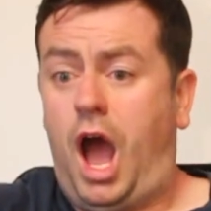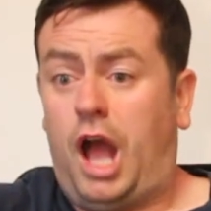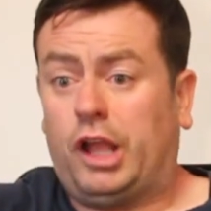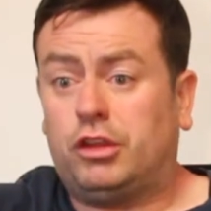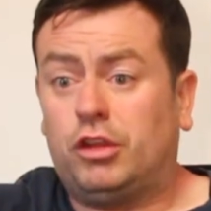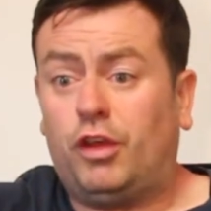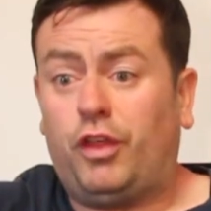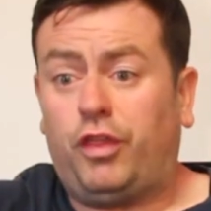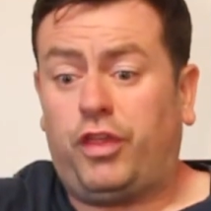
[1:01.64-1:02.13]

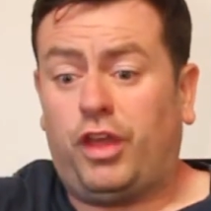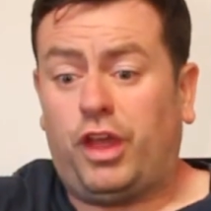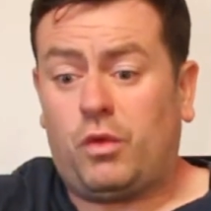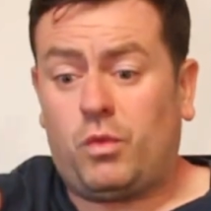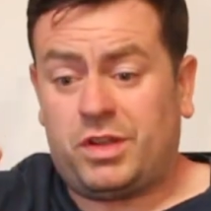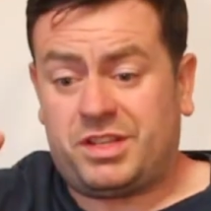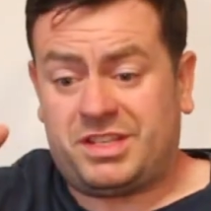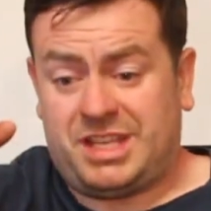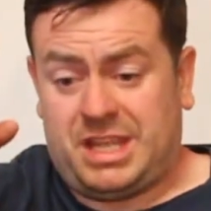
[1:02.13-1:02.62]
and you
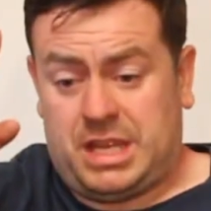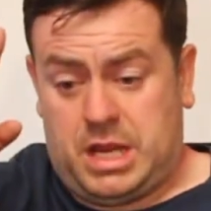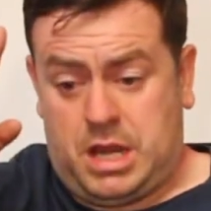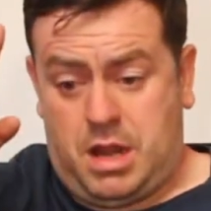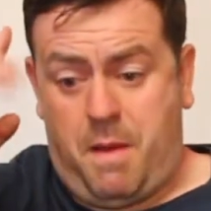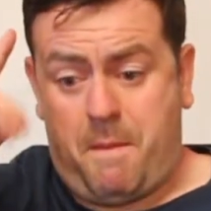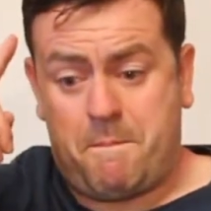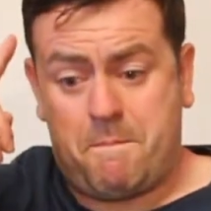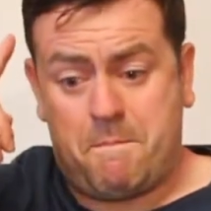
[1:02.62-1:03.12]
think what's
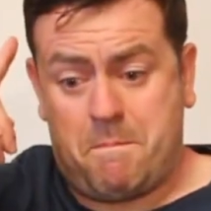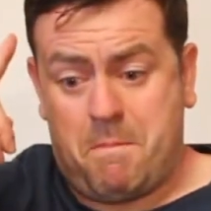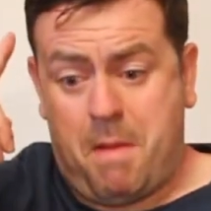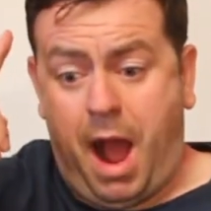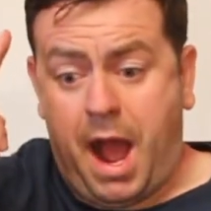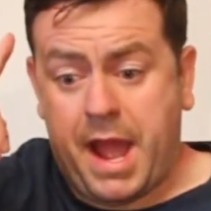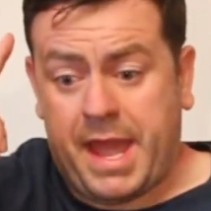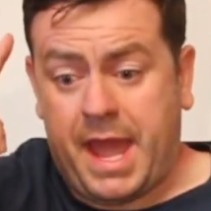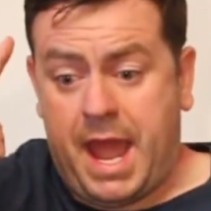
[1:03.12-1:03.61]
in
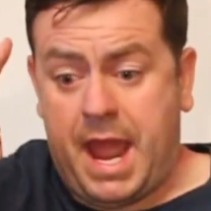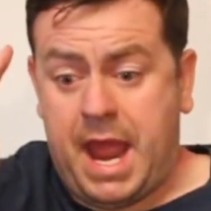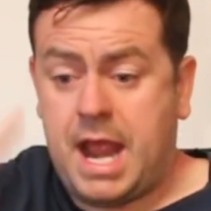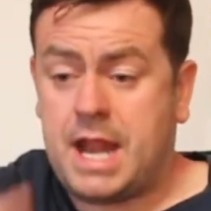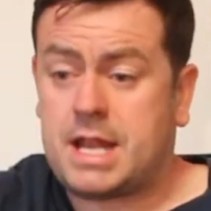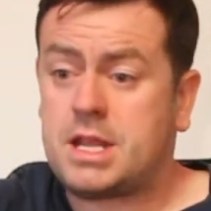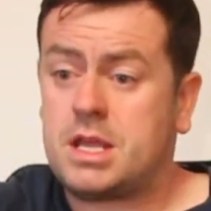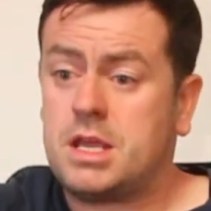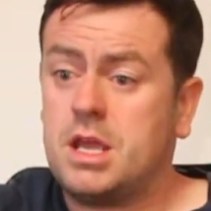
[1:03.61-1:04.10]
my
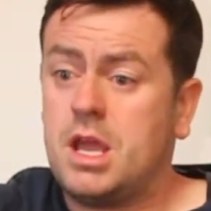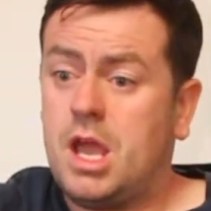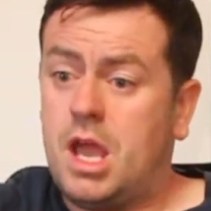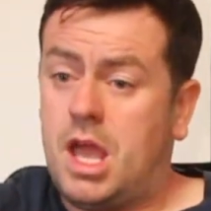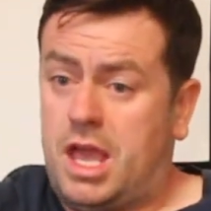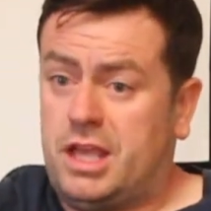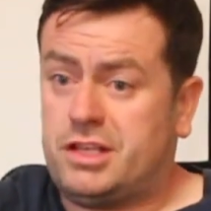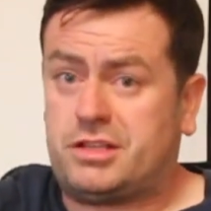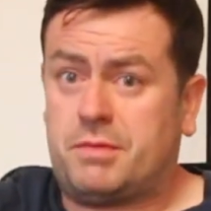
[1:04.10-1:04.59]
head
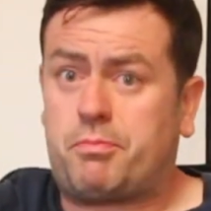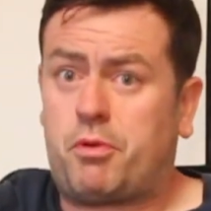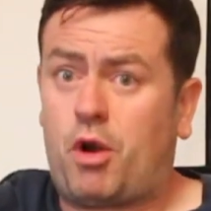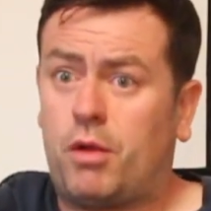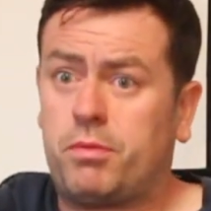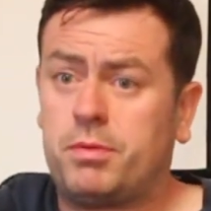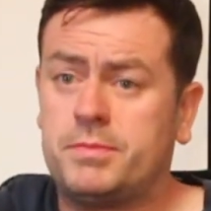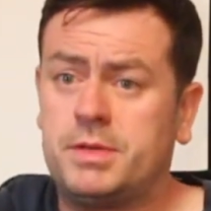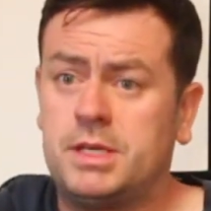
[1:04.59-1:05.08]
is the
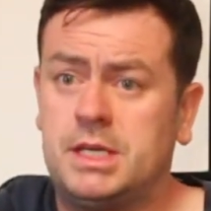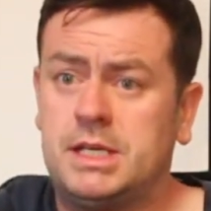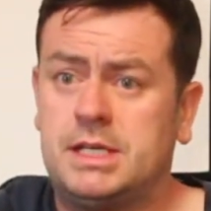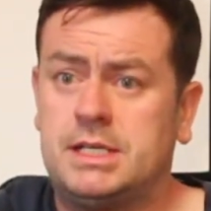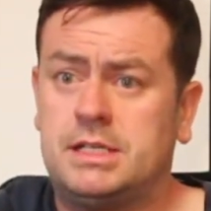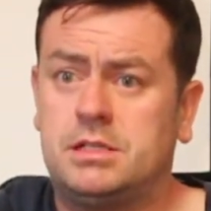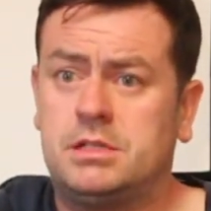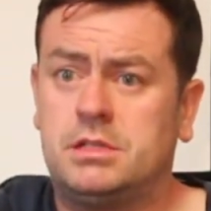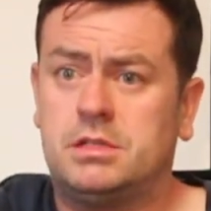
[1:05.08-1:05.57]
problem
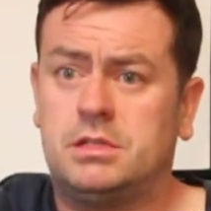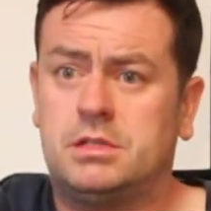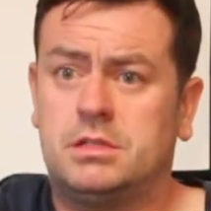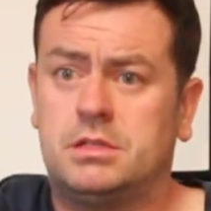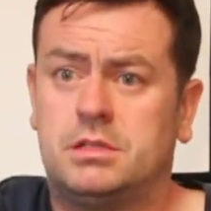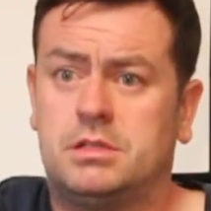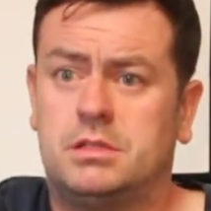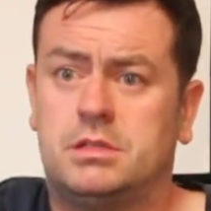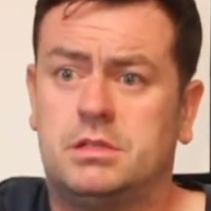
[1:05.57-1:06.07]
here?
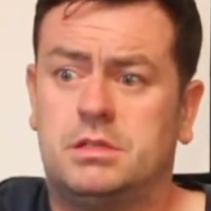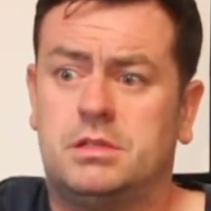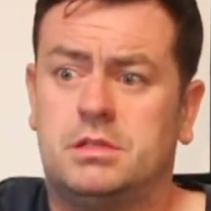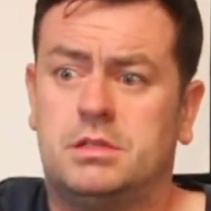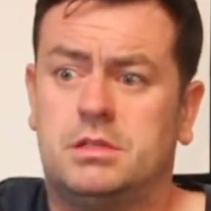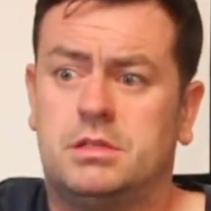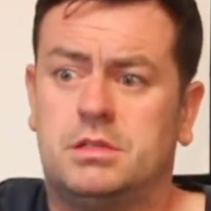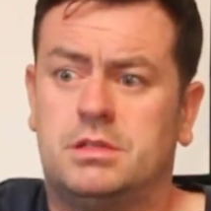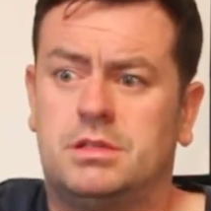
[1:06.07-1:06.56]
We haven't got
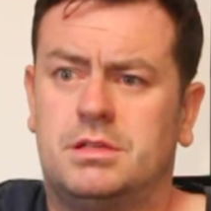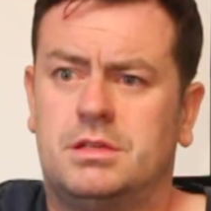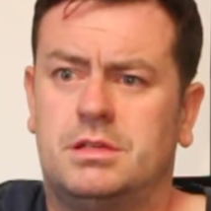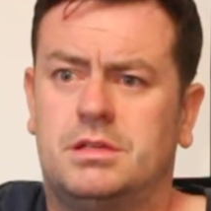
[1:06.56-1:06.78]
long.